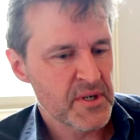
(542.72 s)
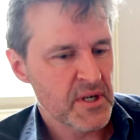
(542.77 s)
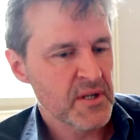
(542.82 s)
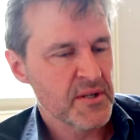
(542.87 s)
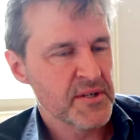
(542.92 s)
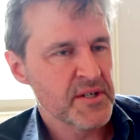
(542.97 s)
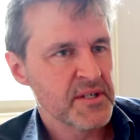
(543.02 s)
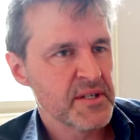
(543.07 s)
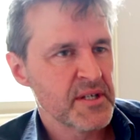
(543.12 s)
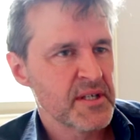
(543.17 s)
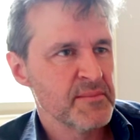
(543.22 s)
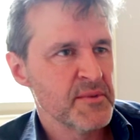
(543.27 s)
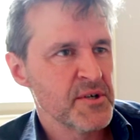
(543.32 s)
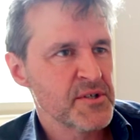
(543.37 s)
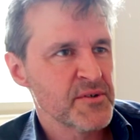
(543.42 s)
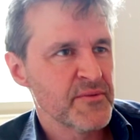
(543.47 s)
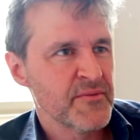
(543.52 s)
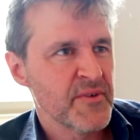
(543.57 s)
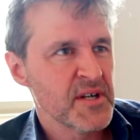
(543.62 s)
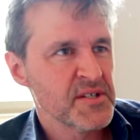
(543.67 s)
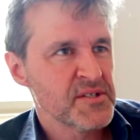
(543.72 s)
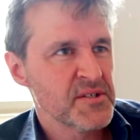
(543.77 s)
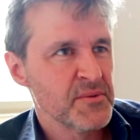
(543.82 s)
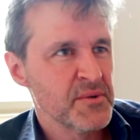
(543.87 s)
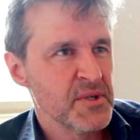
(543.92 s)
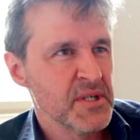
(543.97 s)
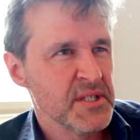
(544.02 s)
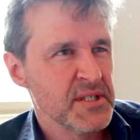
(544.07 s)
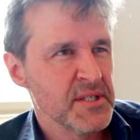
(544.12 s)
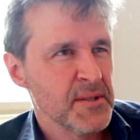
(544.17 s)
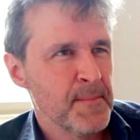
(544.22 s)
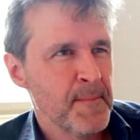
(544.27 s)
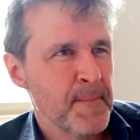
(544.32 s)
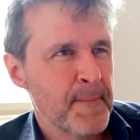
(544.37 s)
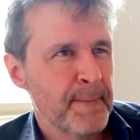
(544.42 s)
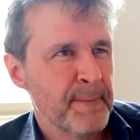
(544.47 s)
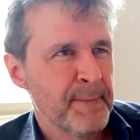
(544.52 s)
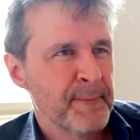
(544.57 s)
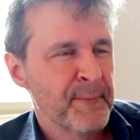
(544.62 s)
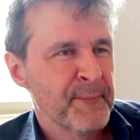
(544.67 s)
including Commercial Farce, really,
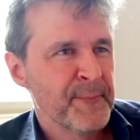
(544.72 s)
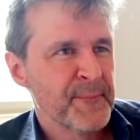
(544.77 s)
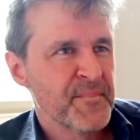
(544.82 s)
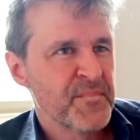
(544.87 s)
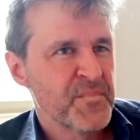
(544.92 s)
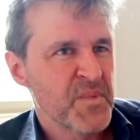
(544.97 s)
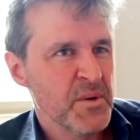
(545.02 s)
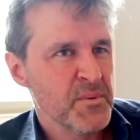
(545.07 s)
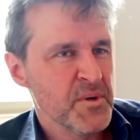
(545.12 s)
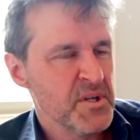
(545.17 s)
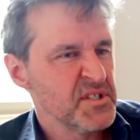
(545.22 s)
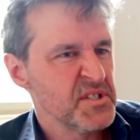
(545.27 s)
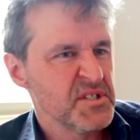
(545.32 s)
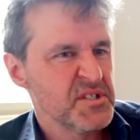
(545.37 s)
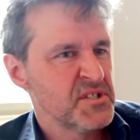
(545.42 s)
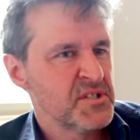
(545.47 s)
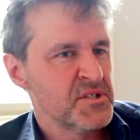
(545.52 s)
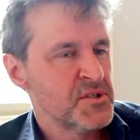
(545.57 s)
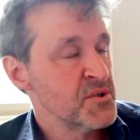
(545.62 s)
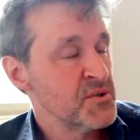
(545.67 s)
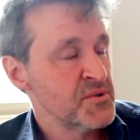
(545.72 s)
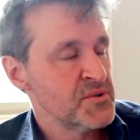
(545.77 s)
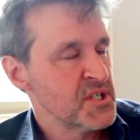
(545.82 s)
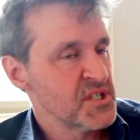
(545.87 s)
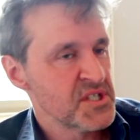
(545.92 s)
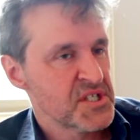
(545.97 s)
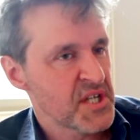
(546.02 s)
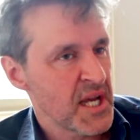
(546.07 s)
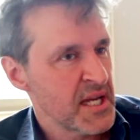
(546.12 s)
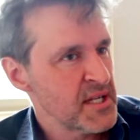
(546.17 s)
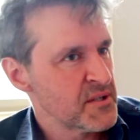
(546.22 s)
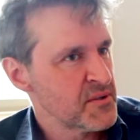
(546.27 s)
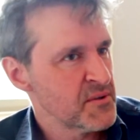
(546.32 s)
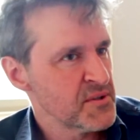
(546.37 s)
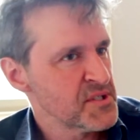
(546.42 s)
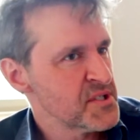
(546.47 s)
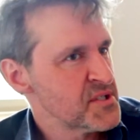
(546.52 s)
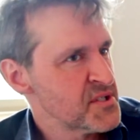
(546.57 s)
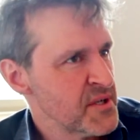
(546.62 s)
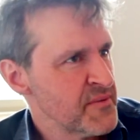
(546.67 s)
they really do just skate
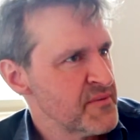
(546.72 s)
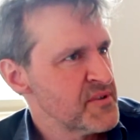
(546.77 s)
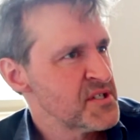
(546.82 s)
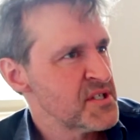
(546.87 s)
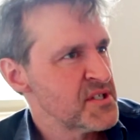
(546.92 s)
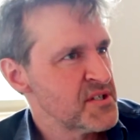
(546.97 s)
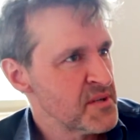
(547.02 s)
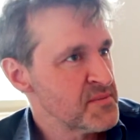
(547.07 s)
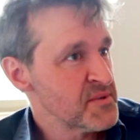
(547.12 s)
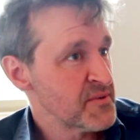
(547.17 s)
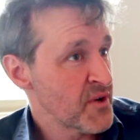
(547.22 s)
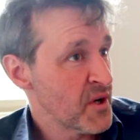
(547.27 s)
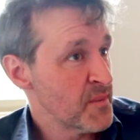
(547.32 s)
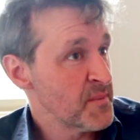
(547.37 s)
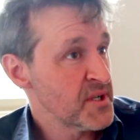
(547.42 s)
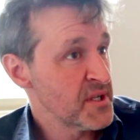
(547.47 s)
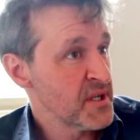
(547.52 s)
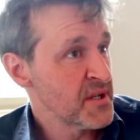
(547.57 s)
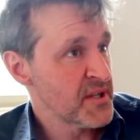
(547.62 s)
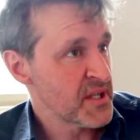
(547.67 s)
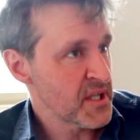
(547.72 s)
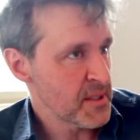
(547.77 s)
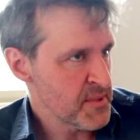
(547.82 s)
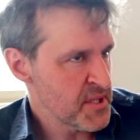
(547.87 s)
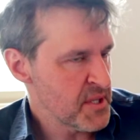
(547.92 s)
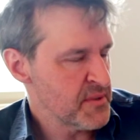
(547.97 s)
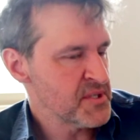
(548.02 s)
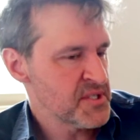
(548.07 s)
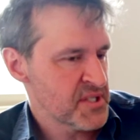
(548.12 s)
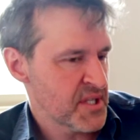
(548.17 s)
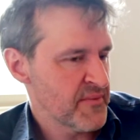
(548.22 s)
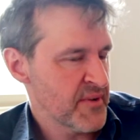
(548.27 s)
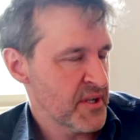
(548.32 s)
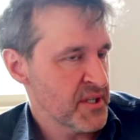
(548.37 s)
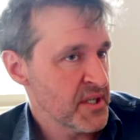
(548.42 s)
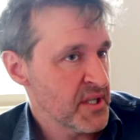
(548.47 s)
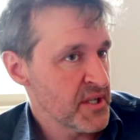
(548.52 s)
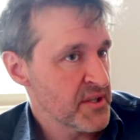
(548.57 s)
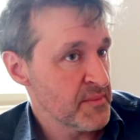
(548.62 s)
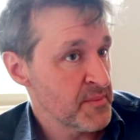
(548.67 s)
across the surface in terms of comedy. I think there is stuff
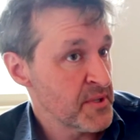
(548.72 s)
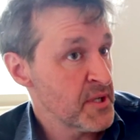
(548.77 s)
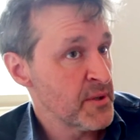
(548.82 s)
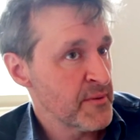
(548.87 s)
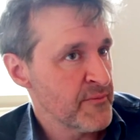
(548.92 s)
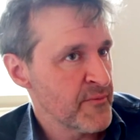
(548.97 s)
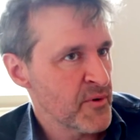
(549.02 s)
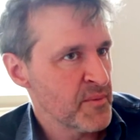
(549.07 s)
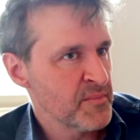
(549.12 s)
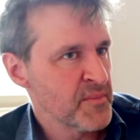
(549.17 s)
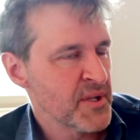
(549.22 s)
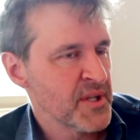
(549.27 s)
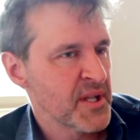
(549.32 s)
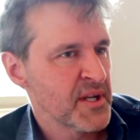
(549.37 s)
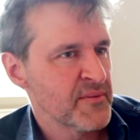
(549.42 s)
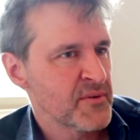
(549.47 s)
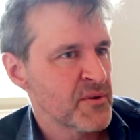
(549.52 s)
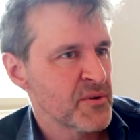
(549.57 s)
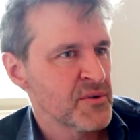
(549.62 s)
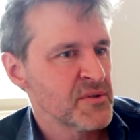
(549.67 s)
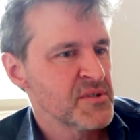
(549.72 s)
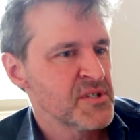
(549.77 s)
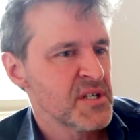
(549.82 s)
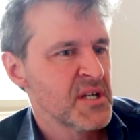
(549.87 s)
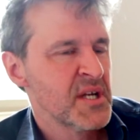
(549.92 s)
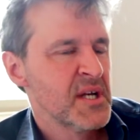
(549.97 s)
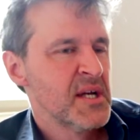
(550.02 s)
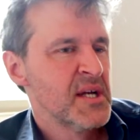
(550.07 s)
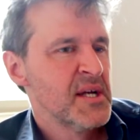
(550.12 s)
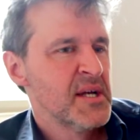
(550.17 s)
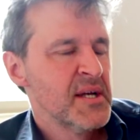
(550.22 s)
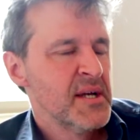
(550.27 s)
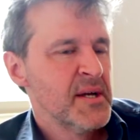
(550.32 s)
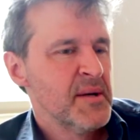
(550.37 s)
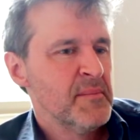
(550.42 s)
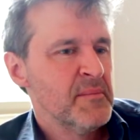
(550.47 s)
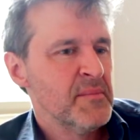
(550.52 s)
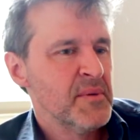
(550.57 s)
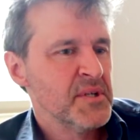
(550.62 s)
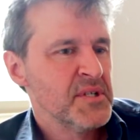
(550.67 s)
underneath, and they're informed by that, of course.
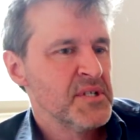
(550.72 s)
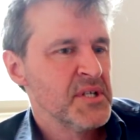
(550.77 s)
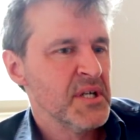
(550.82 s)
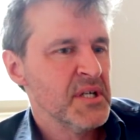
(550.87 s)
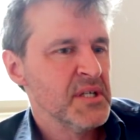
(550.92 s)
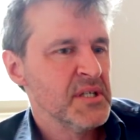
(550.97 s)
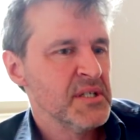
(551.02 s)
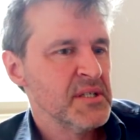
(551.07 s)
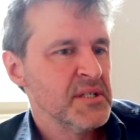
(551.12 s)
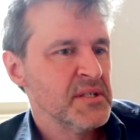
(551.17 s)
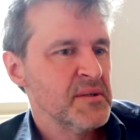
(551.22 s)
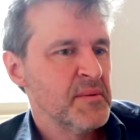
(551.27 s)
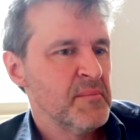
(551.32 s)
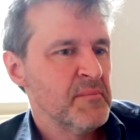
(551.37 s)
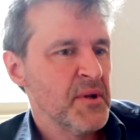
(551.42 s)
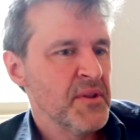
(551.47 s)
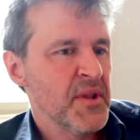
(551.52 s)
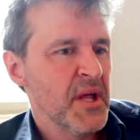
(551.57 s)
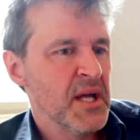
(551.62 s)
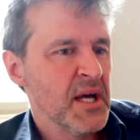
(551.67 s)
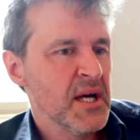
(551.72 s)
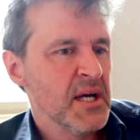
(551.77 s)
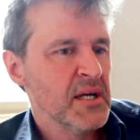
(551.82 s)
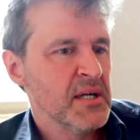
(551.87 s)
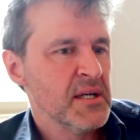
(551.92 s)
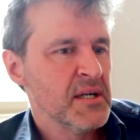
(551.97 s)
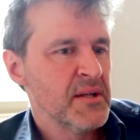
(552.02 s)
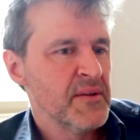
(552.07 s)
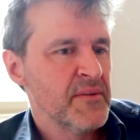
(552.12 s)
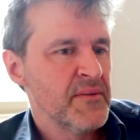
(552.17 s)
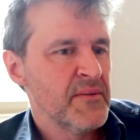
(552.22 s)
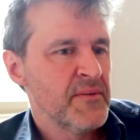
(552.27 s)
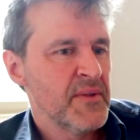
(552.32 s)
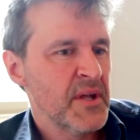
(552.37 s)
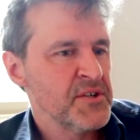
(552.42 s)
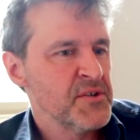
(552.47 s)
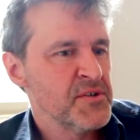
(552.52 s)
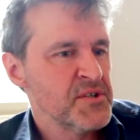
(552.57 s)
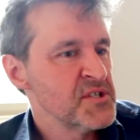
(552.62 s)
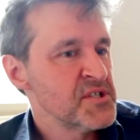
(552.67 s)
But they are.
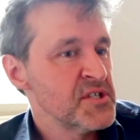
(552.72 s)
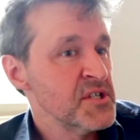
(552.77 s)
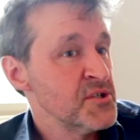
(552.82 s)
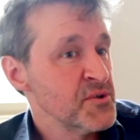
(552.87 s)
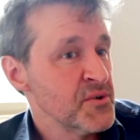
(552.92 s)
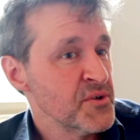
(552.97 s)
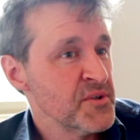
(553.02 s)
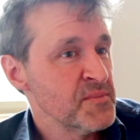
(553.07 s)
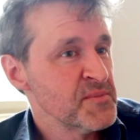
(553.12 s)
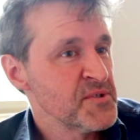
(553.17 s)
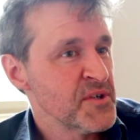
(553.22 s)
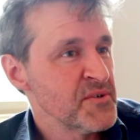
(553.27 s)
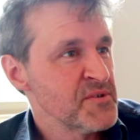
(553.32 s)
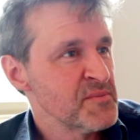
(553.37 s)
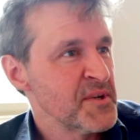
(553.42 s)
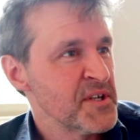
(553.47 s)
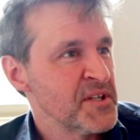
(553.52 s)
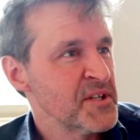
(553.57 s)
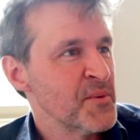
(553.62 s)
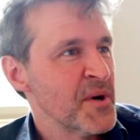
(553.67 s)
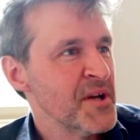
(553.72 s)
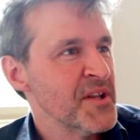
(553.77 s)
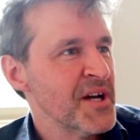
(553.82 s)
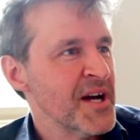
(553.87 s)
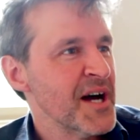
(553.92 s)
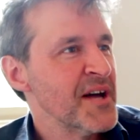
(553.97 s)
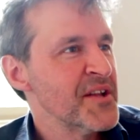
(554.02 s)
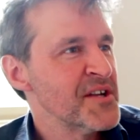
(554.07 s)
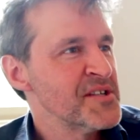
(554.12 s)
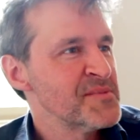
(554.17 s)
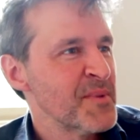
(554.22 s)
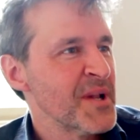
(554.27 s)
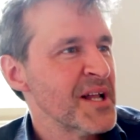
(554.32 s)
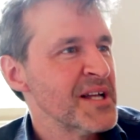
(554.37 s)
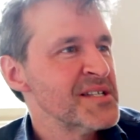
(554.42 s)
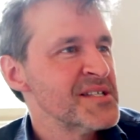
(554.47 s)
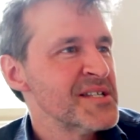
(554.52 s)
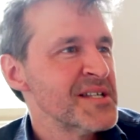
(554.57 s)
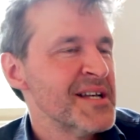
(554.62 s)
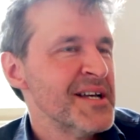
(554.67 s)
They do just enjoy themselves being the way they are, those
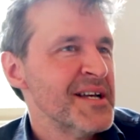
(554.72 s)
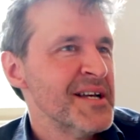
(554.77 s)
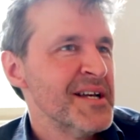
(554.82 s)
plays.